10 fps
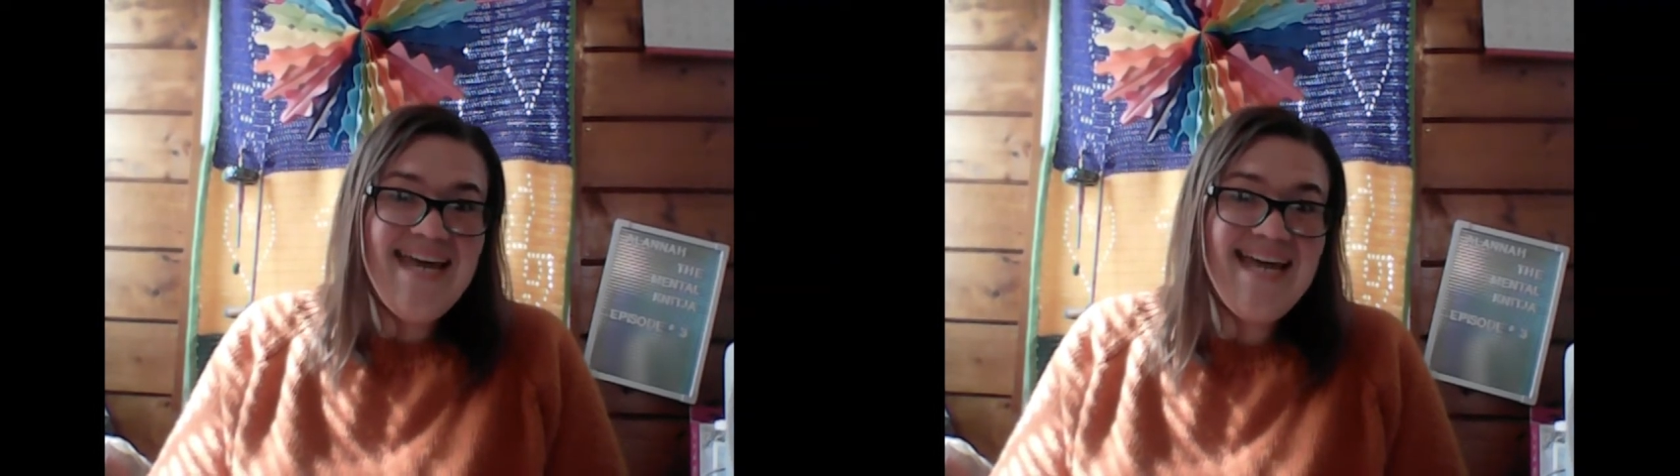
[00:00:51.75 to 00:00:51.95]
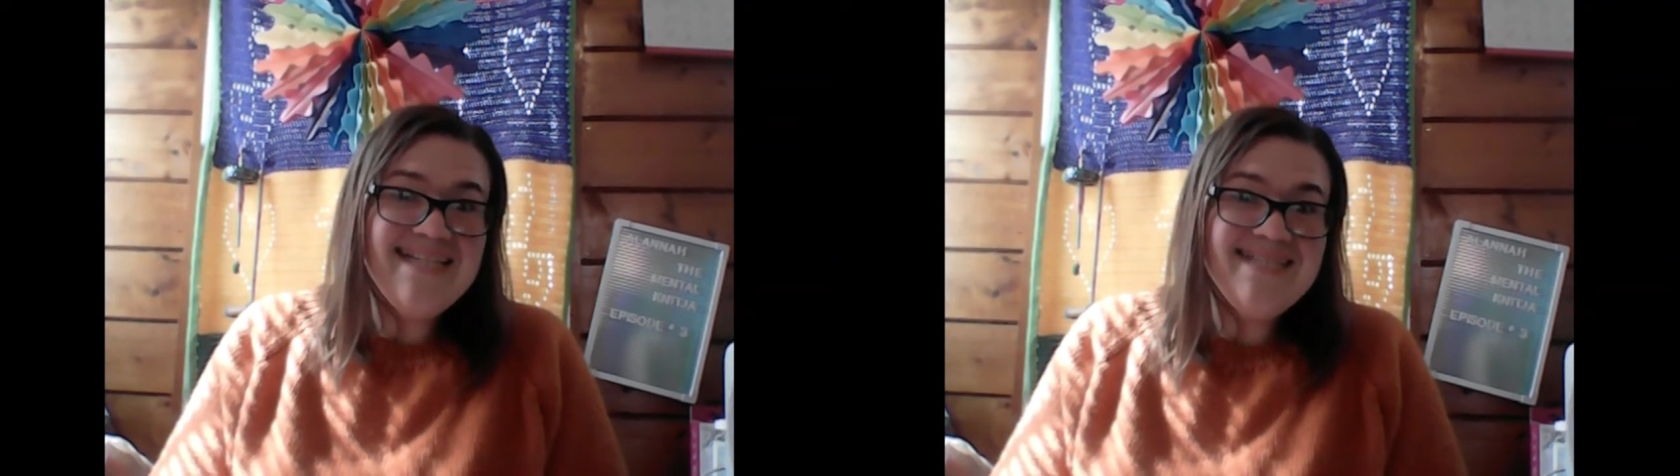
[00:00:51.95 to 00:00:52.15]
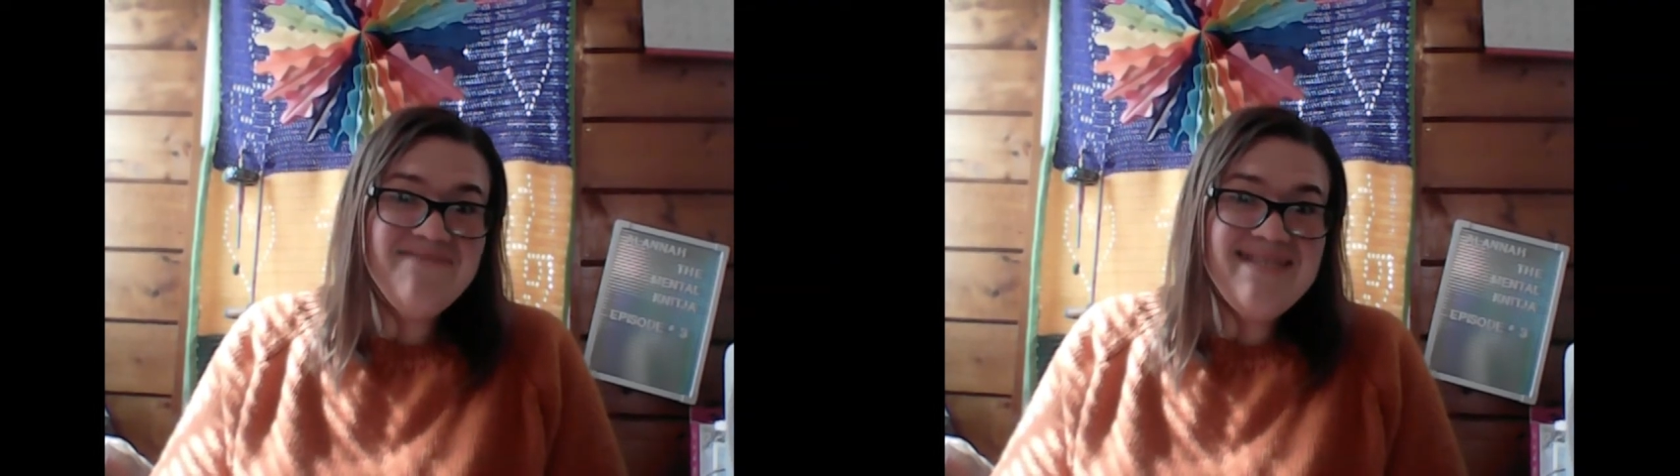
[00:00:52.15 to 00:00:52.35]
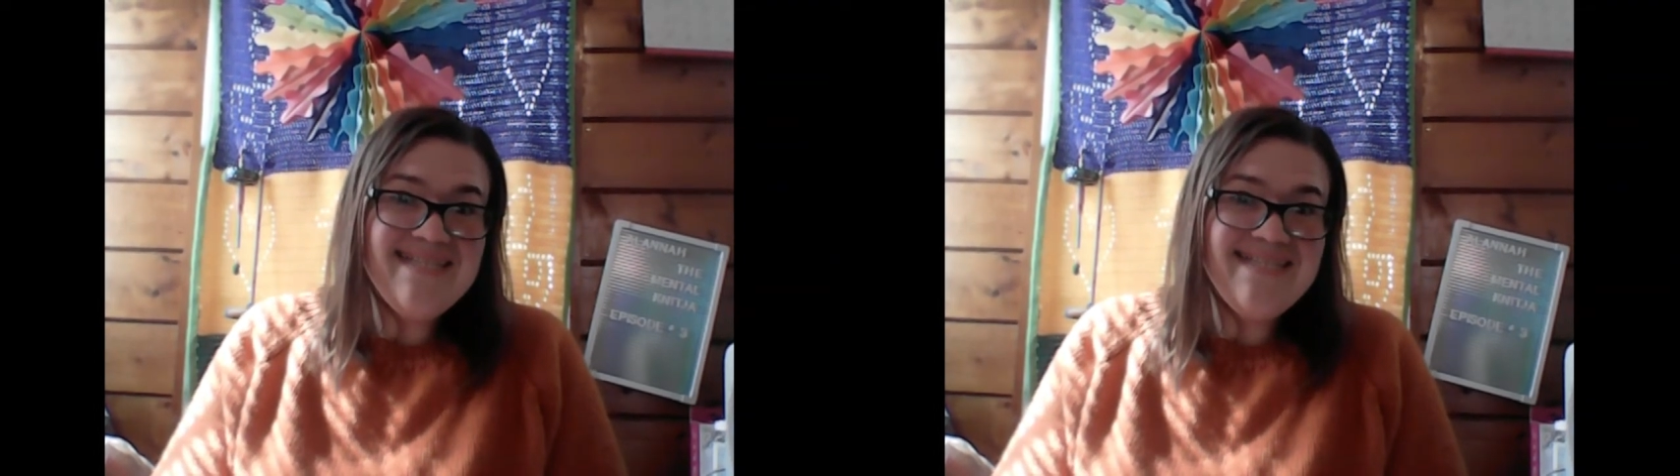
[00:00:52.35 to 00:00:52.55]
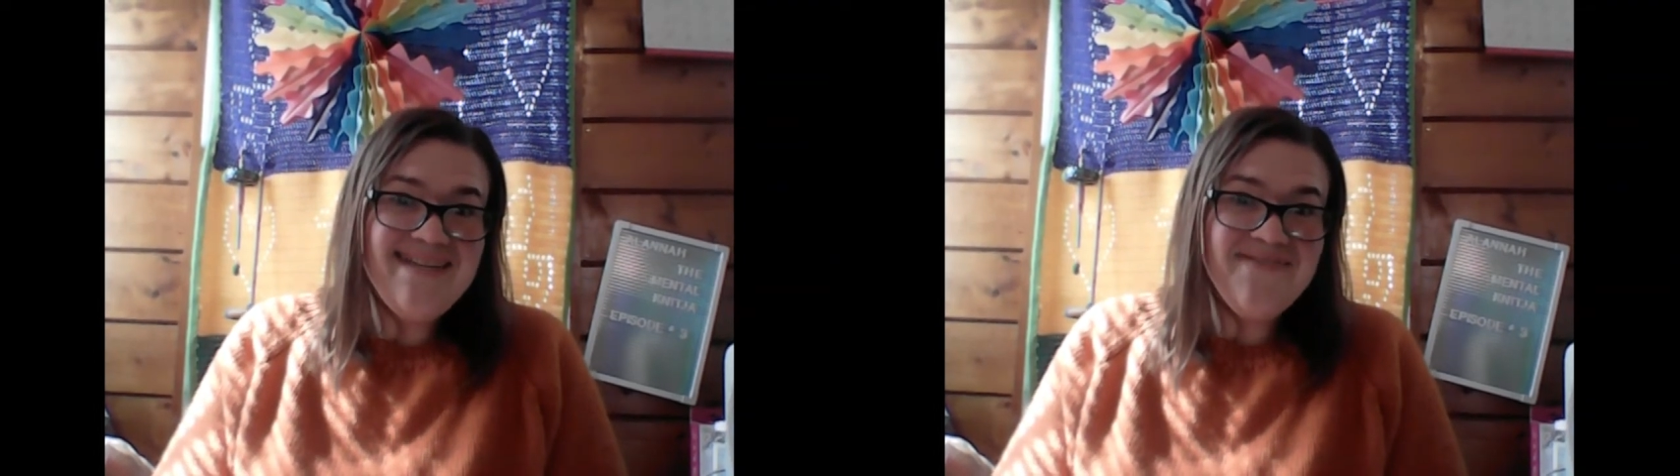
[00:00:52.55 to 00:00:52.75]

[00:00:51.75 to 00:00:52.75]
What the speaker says: and some of this stuff